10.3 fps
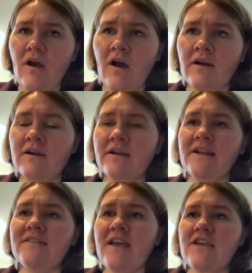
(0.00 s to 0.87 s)
are
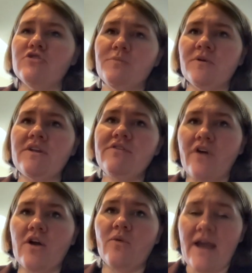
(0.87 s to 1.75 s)
going to take you a pretty
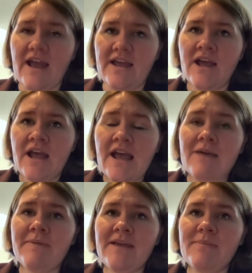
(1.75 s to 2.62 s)
far way
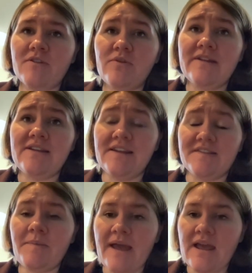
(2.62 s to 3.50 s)
and being able to
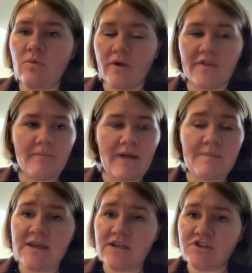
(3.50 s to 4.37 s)
anticipate where there might
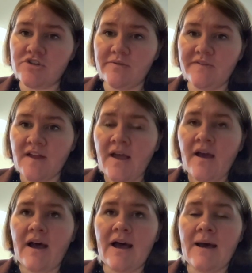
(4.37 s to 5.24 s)
be issues.
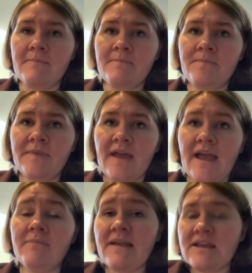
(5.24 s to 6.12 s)
Um,
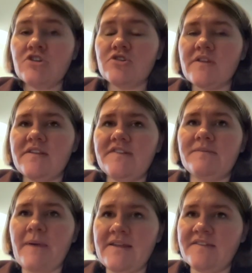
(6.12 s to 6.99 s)
and making sure that these
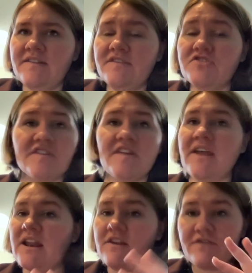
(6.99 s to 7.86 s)
spaces, just like
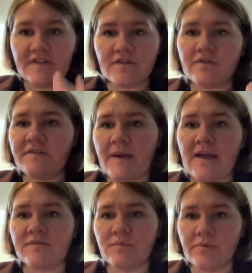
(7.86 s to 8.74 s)
any physical
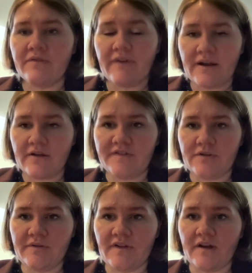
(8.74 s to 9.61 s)
space where we invite our
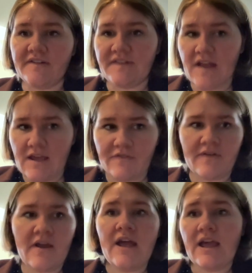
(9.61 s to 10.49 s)
students, are safe
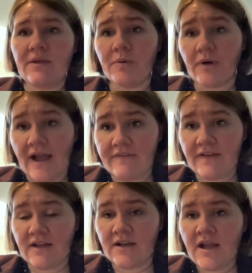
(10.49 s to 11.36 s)
and
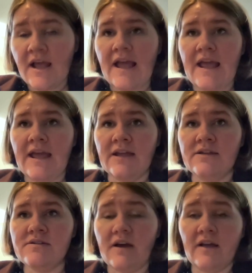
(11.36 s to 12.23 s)
private
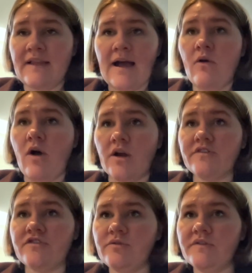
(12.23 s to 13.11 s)
and allow our
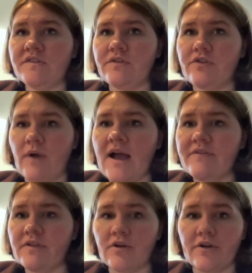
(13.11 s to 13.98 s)
students to thrive
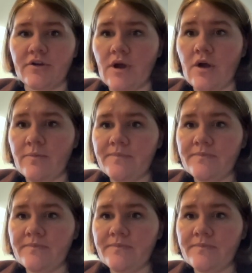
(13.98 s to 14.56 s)
and learn and grow.